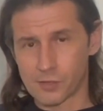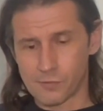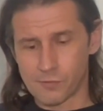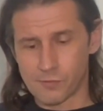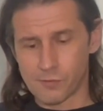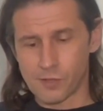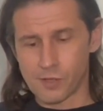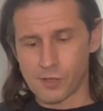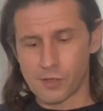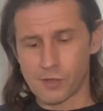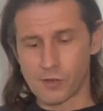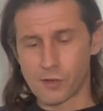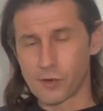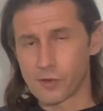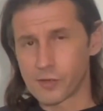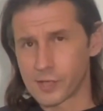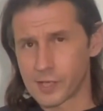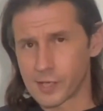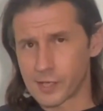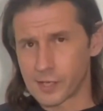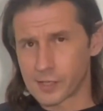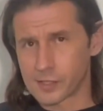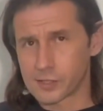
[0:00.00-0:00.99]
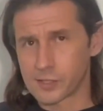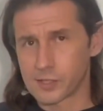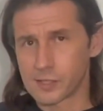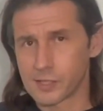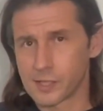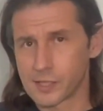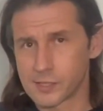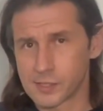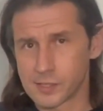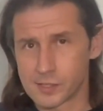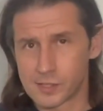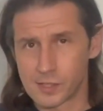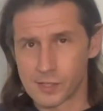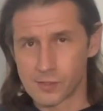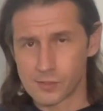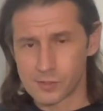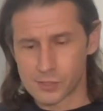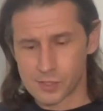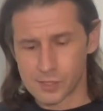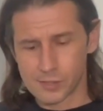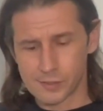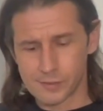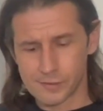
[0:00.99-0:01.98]
flaw? Are they actually less
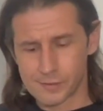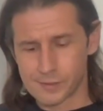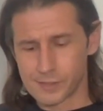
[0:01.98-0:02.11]
intelligent?